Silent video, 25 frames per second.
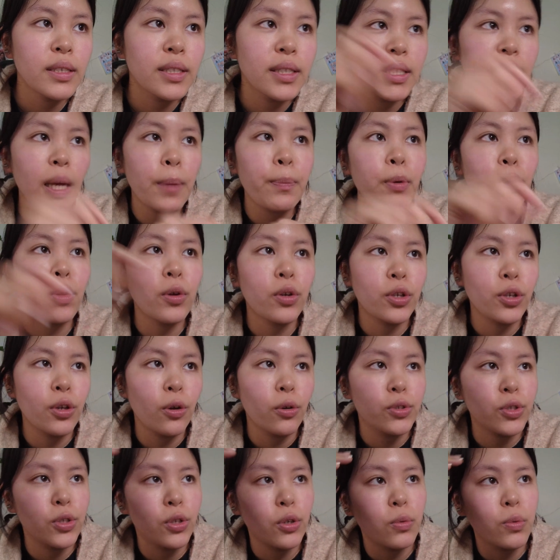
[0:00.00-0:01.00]
Sapporo,
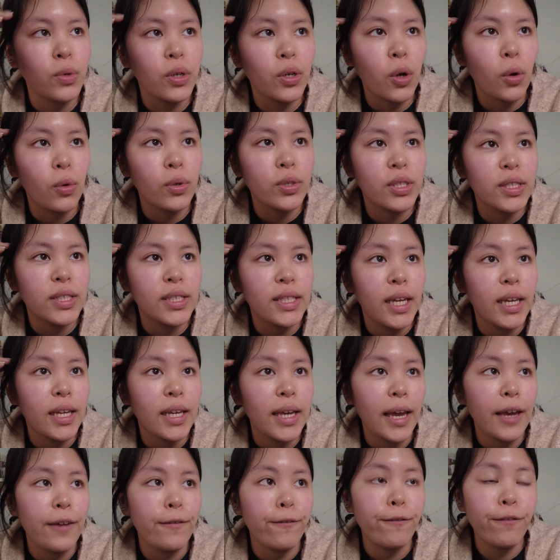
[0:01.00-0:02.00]
Kyoto, we're going to take
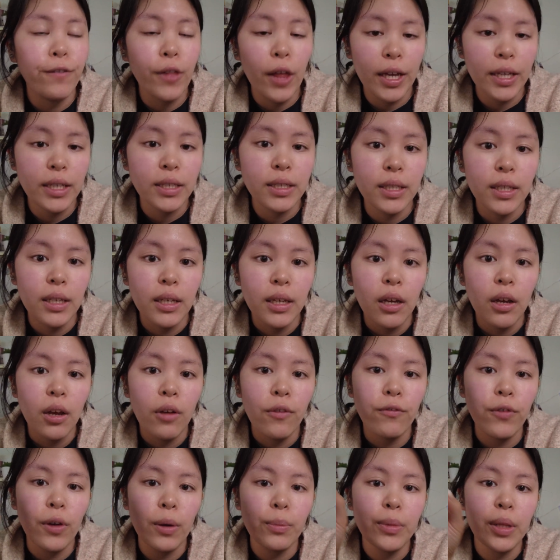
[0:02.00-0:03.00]
a flight
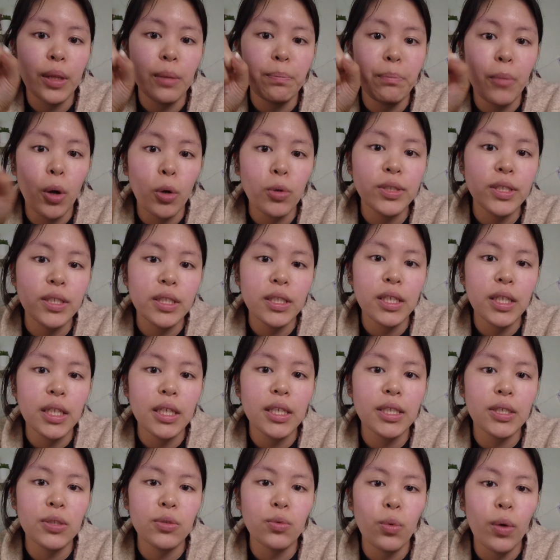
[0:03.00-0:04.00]
from the most
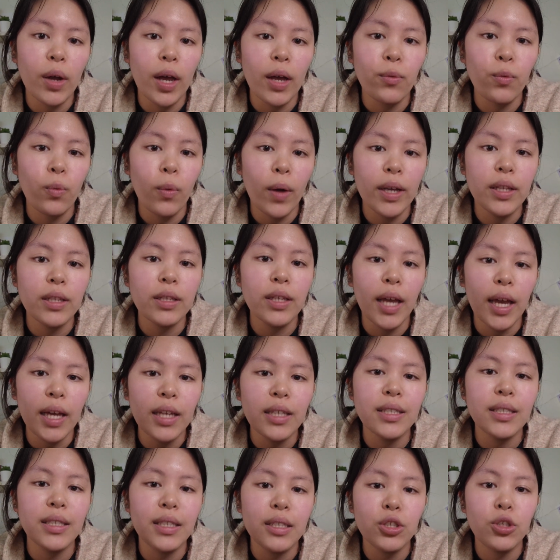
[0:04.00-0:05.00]
east
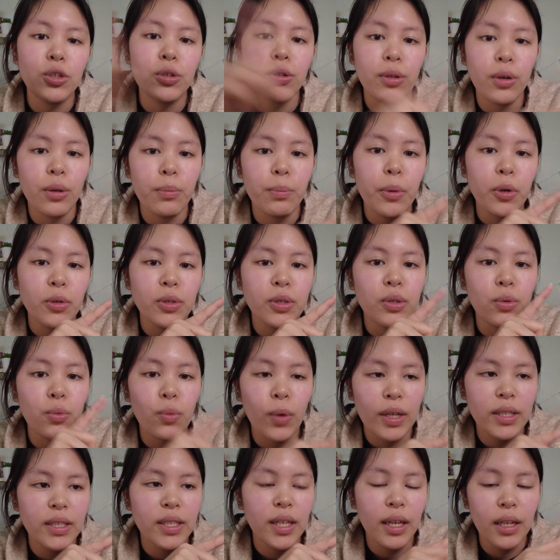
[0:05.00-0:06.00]
end to the most
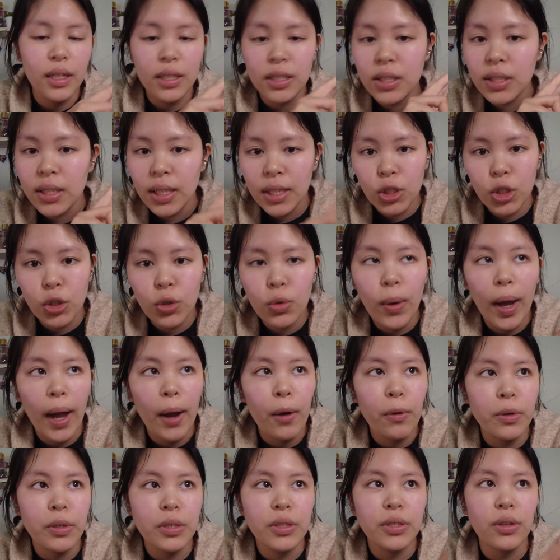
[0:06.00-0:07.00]
west end. It's like 2
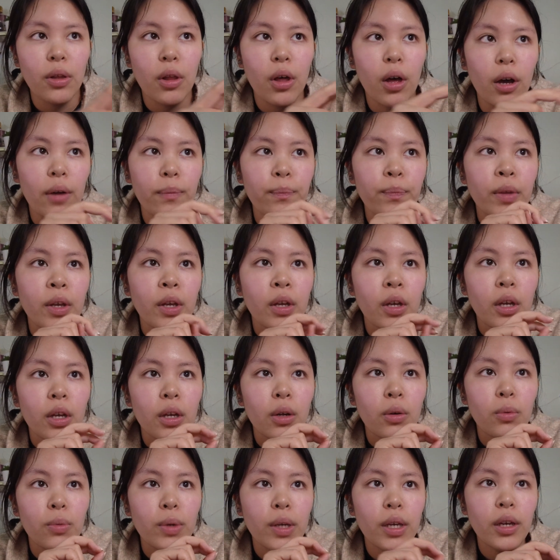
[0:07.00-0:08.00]
hours long.
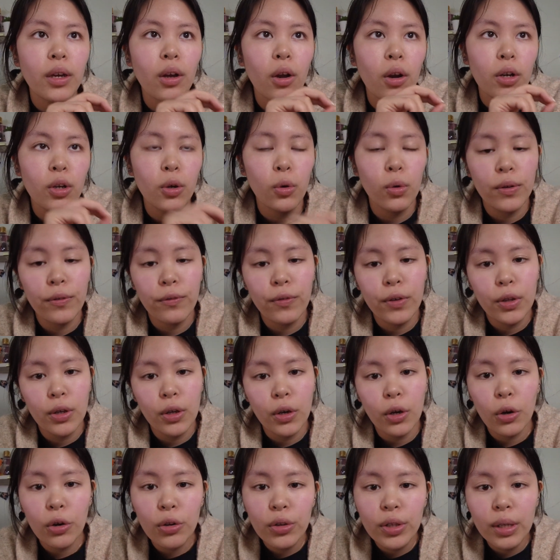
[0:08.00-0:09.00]
We are going for the
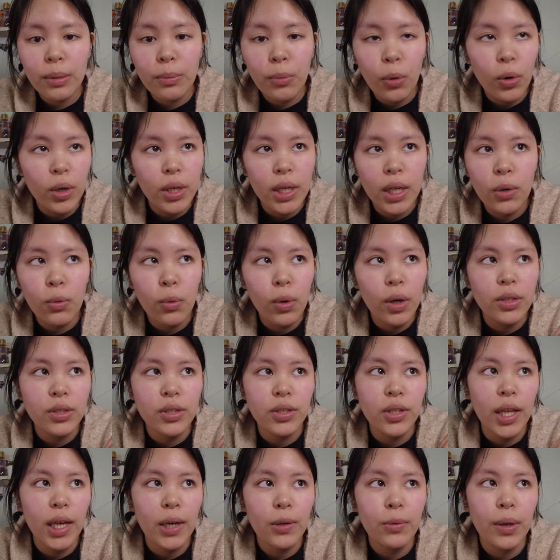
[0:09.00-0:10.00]
early morning one,
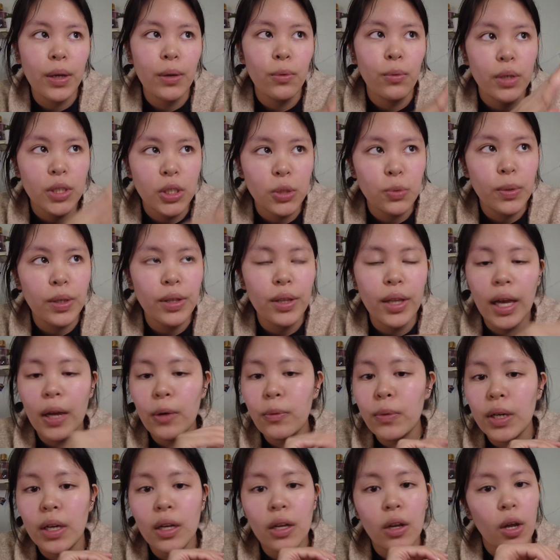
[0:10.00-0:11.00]
so that way once we
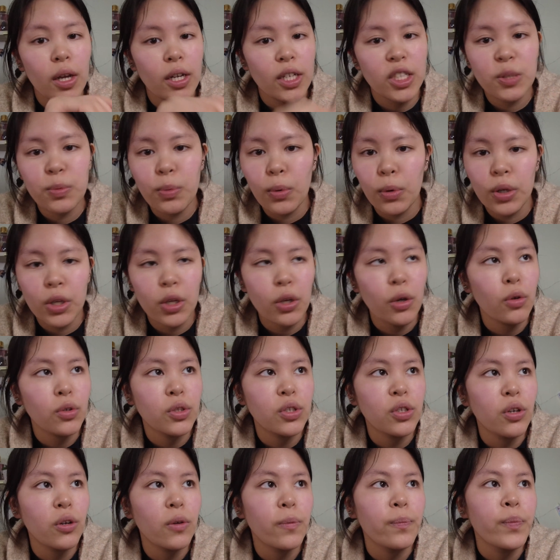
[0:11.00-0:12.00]
land, we can explore
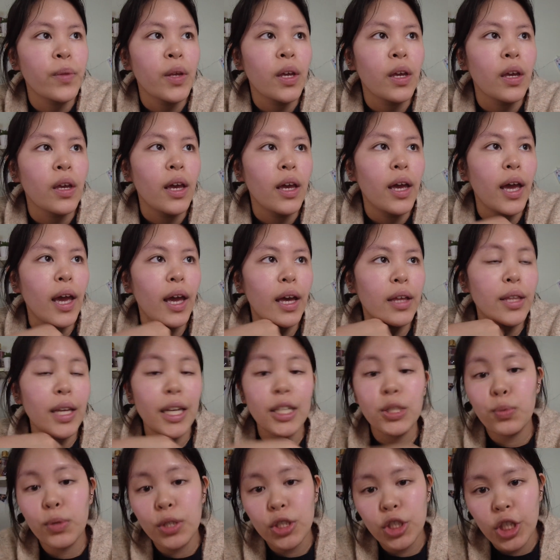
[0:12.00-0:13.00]
Kyoto. And
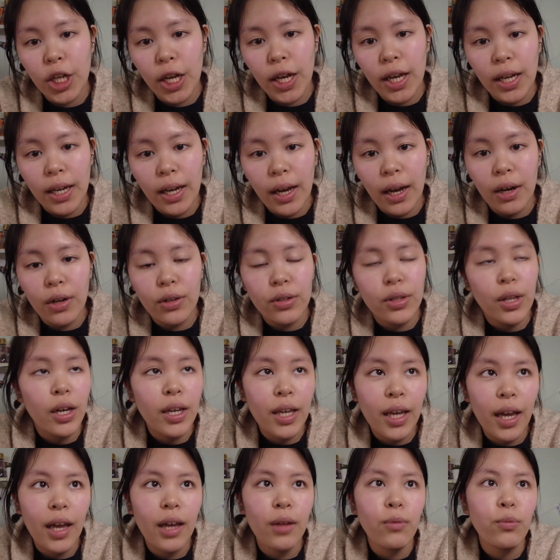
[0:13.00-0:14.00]
that's with JAL.
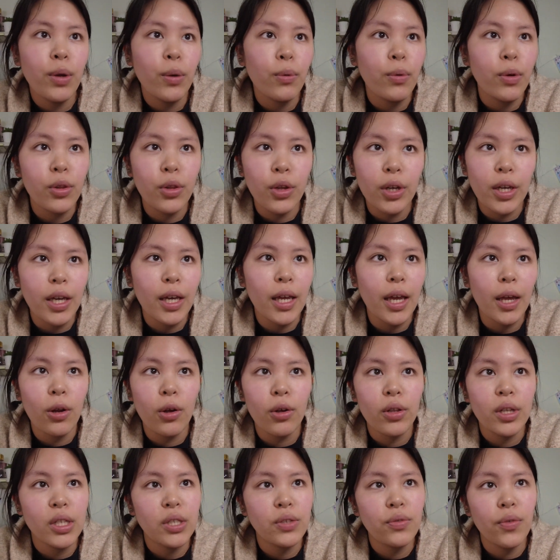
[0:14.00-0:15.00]
Again, we were looking at
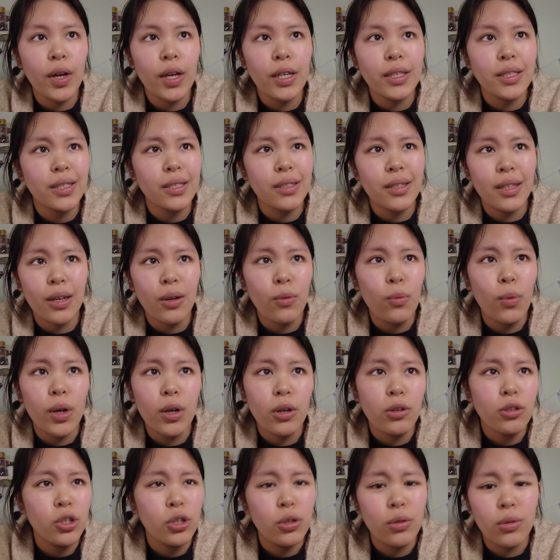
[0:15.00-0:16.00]
all these flights. It's like
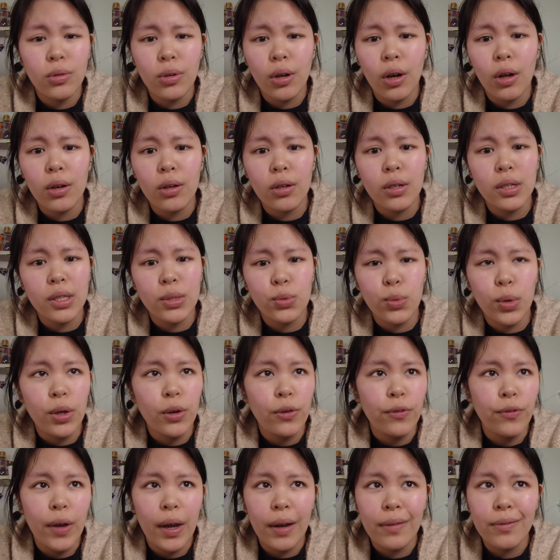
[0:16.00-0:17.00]
$102,
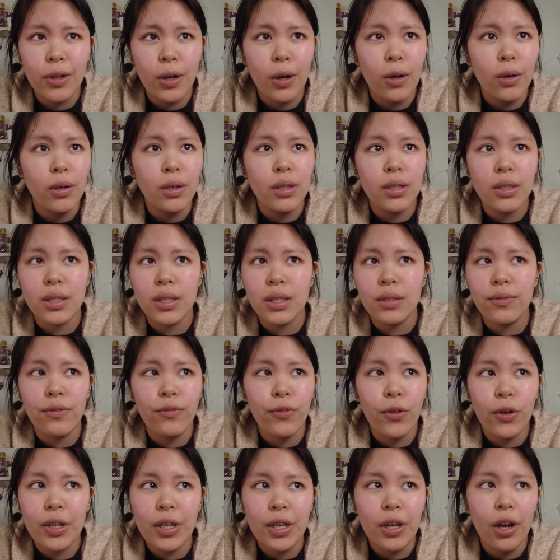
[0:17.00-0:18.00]
$105.
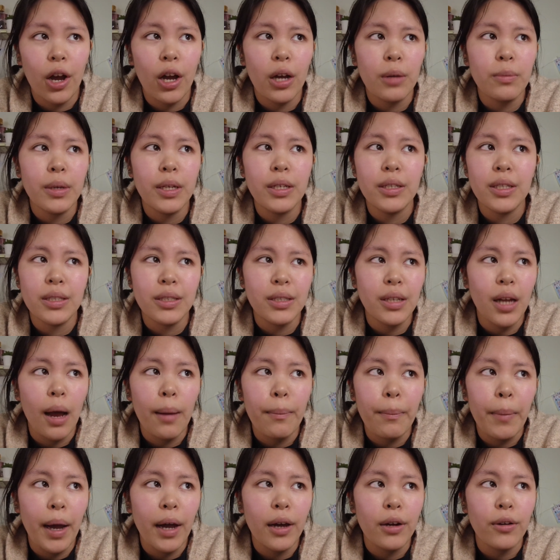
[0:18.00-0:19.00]
For economy, it does
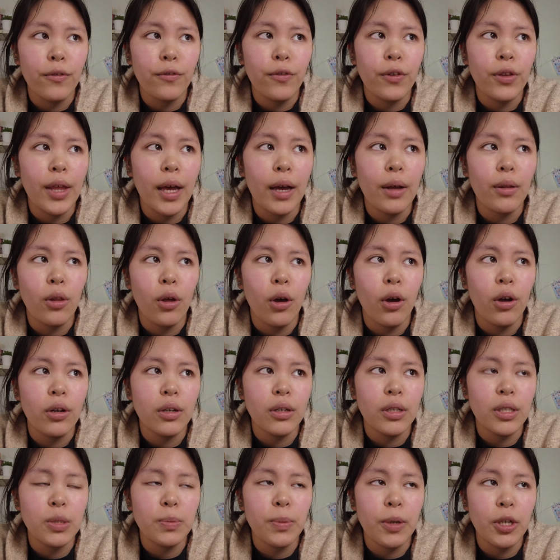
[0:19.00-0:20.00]
not matter for that
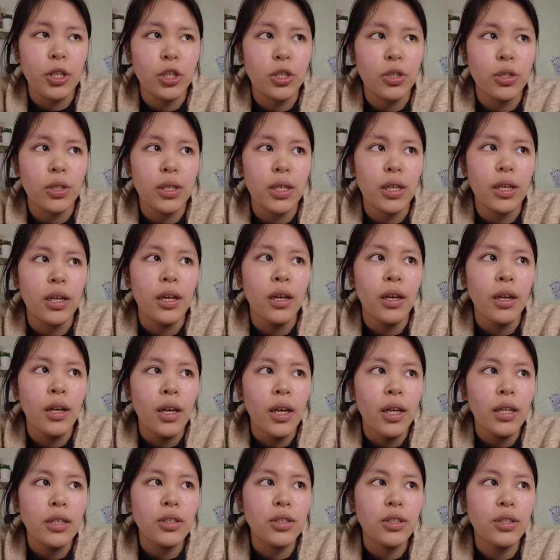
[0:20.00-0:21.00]
long, especially.
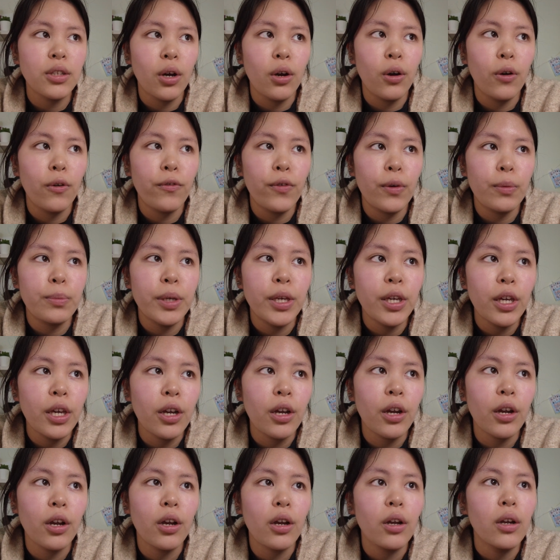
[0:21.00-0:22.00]
So from
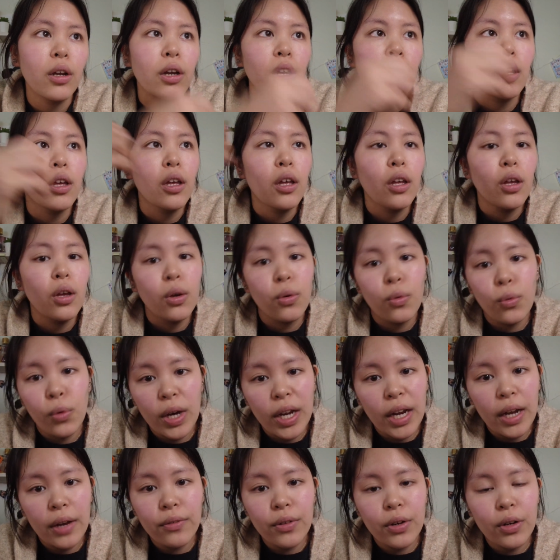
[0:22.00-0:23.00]
here,
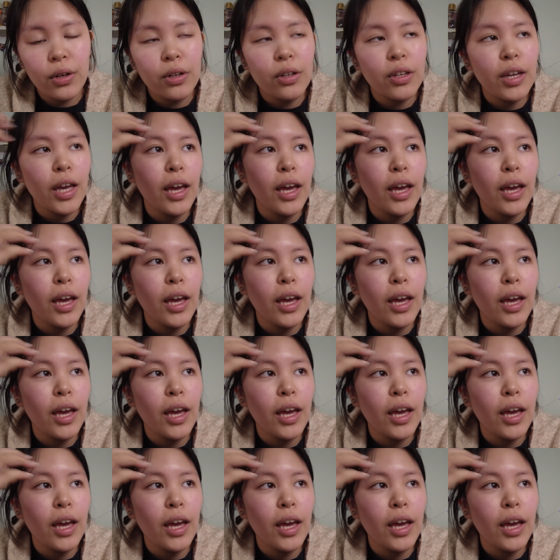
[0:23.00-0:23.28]
whatever.